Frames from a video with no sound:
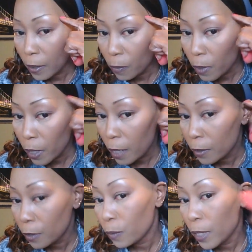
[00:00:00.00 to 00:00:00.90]
And what
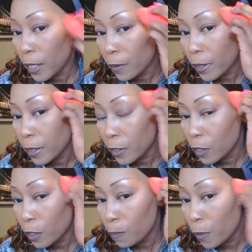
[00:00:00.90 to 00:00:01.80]
I'll do here is
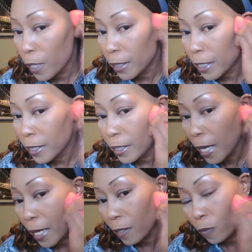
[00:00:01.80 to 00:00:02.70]
just bring this
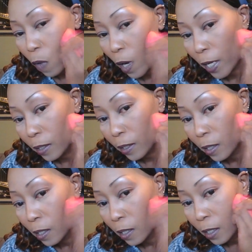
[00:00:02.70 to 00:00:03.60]
down right
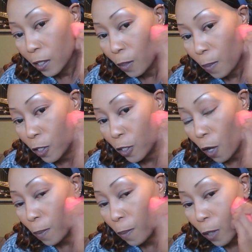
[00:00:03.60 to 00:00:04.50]
to my
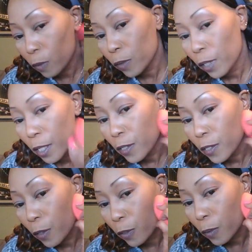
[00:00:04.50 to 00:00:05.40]
jawbone.
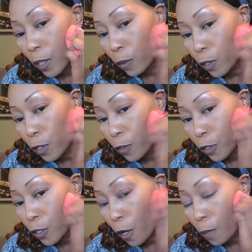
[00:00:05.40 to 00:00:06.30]
So you go to
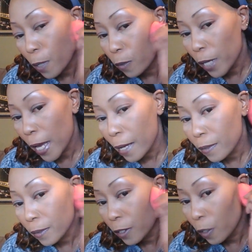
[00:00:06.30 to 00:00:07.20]
your jawbone
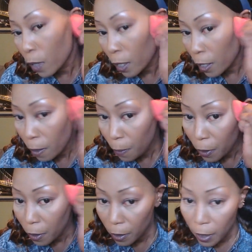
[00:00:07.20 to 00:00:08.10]
now, go up
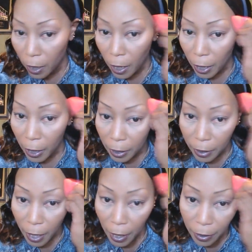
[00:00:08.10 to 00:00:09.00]

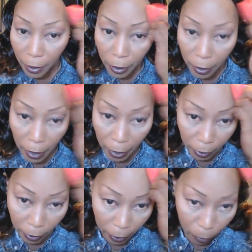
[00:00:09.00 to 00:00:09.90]
and kind of
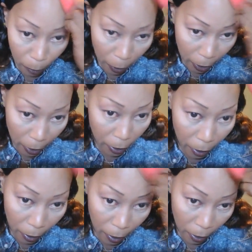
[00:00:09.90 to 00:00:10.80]
connect a little bit
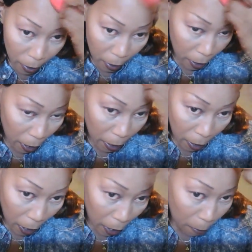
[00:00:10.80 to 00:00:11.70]

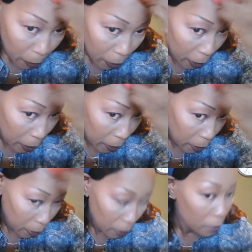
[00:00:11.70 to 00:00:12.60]
and blend.